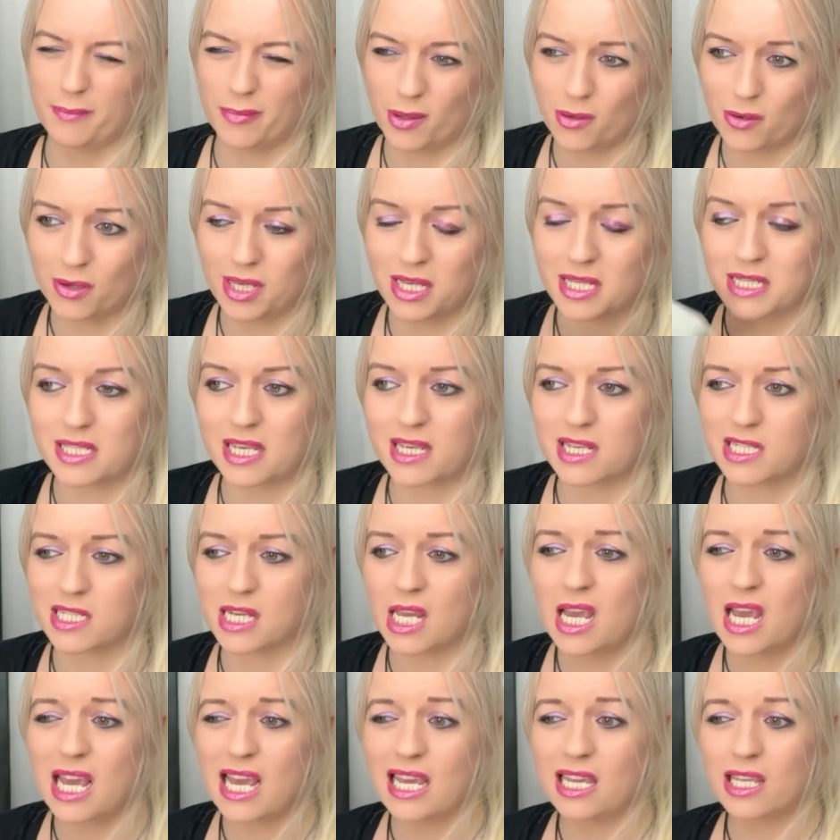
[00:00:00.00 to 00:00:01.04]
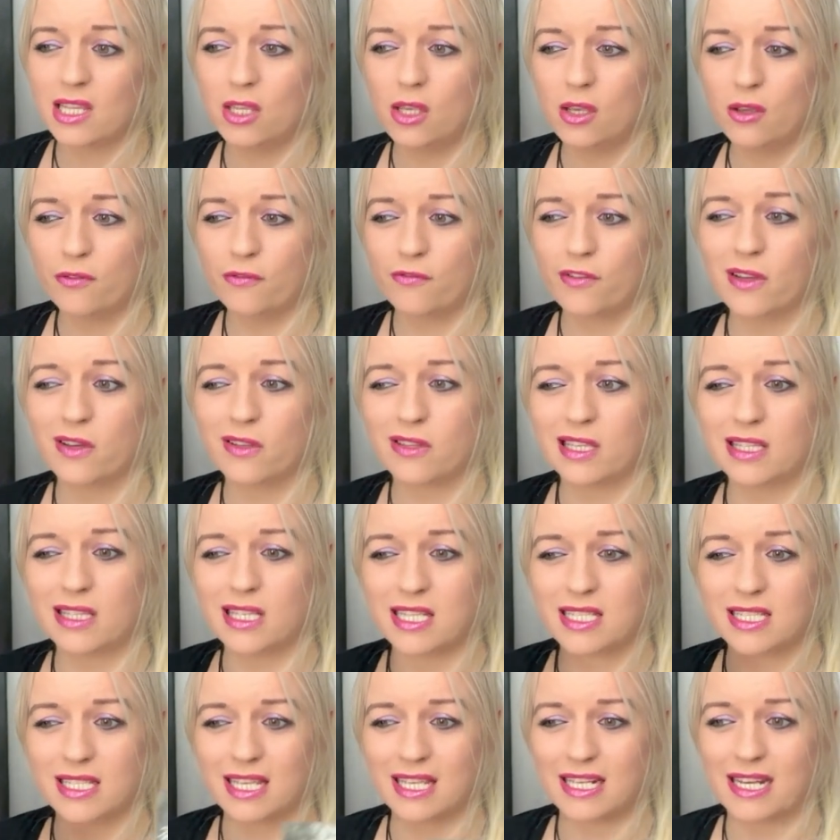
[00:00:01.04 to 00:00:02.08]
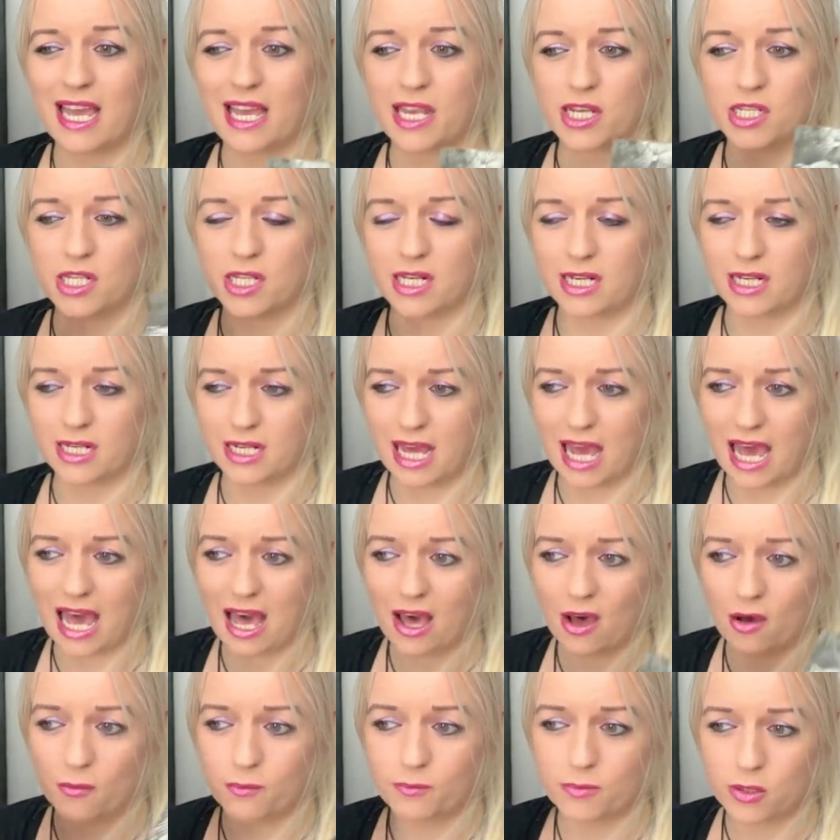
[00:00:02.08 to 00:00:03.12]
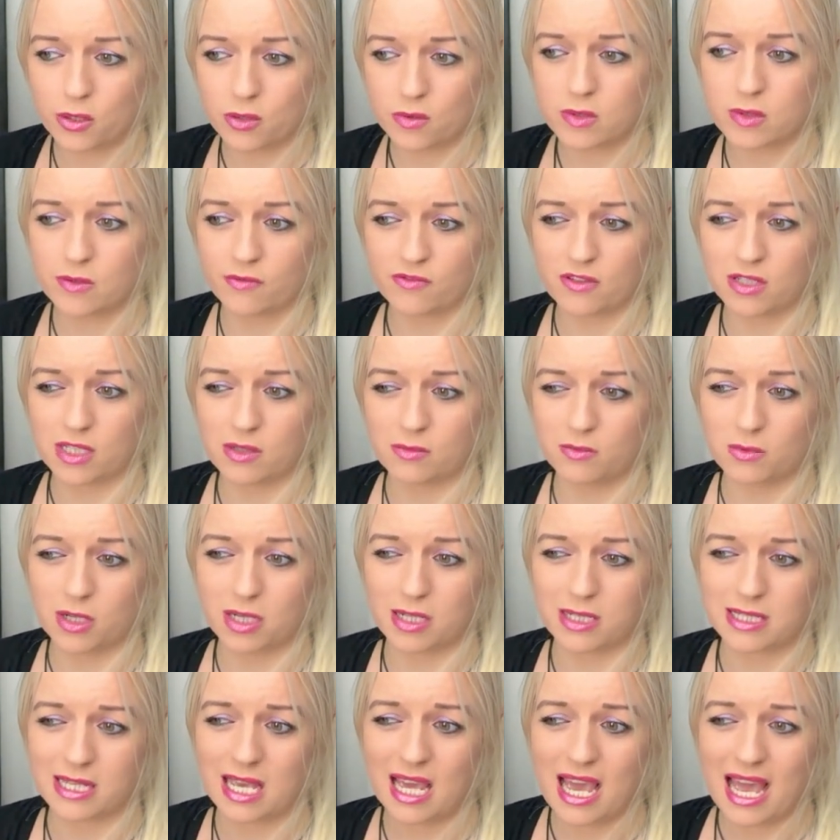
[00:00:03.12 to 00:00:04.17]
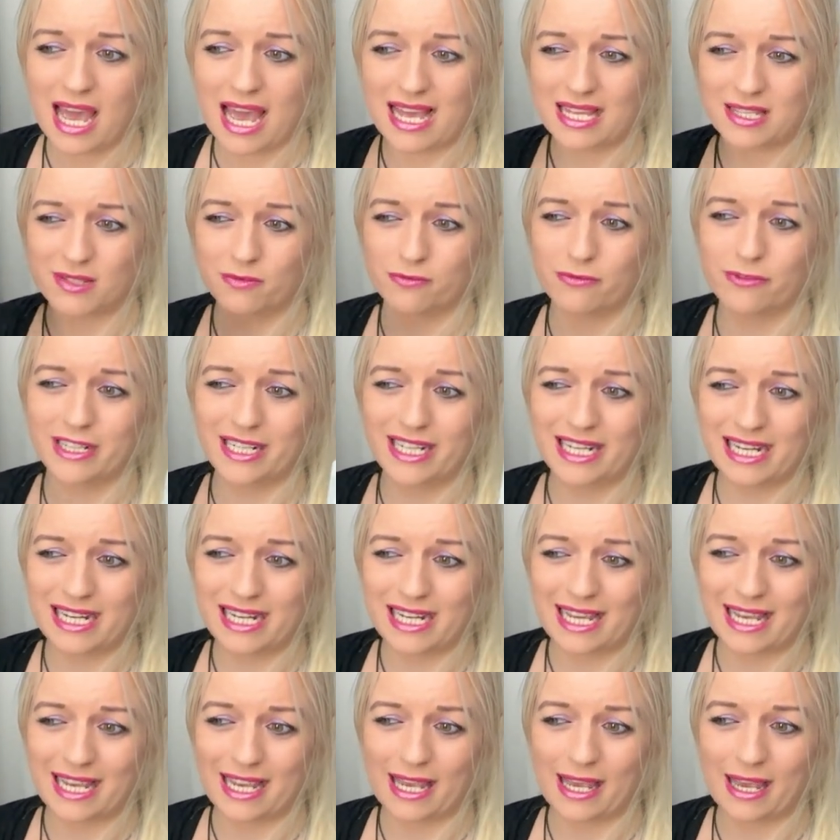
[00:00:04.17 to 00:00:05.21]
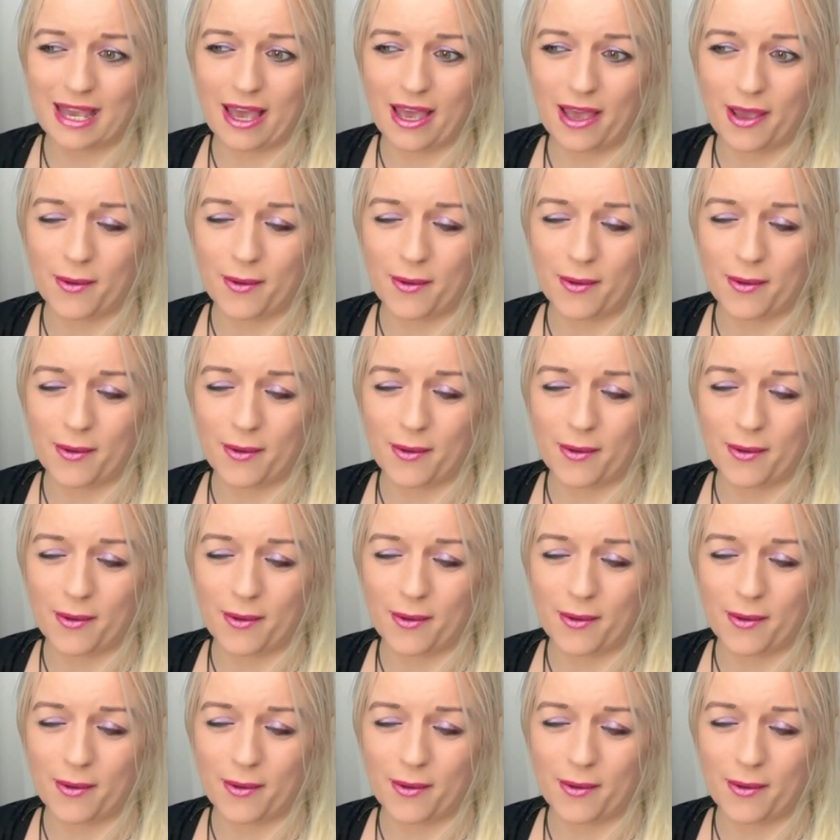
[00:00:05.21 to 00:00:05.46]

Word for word: poisoned. You feel that this connection and how beautiful it was has really